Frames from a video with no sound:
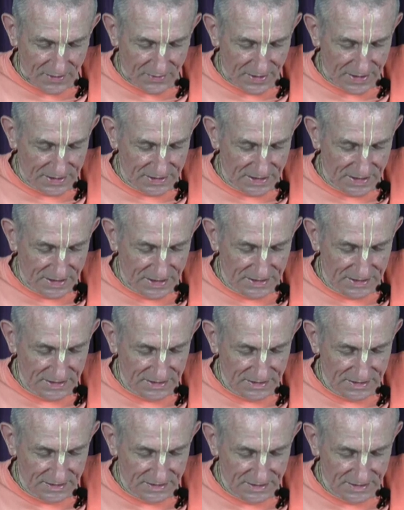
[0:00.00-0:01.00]
question is,
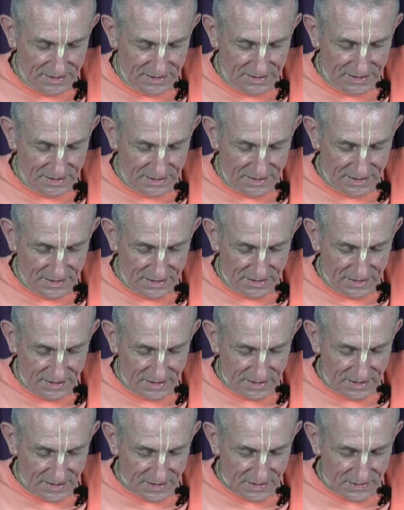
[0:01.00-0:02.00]

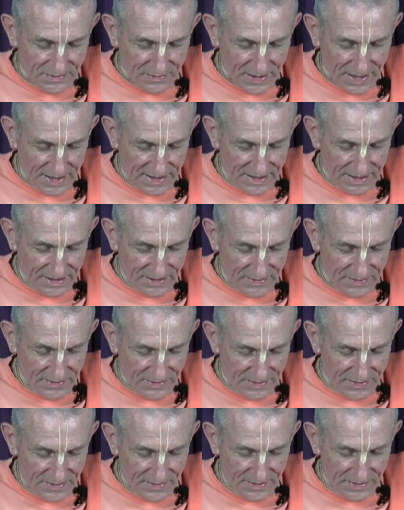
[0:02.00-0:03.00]
why did
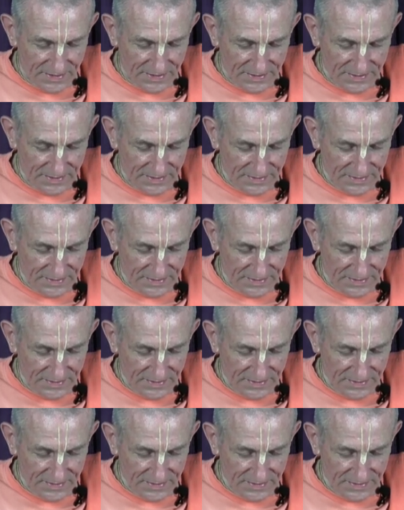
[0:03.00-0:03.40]
Akrura